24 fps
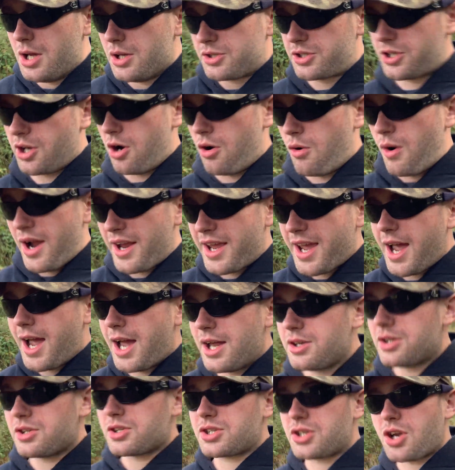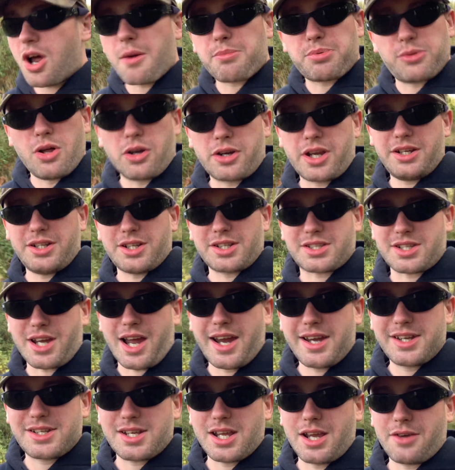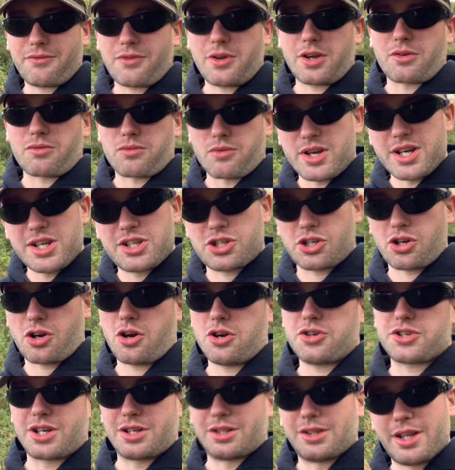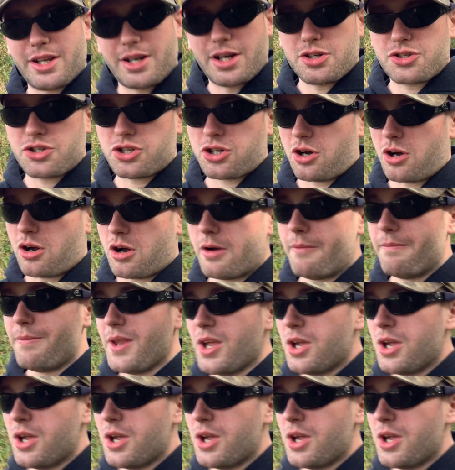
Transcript: So again, stop looking to scientific research and literature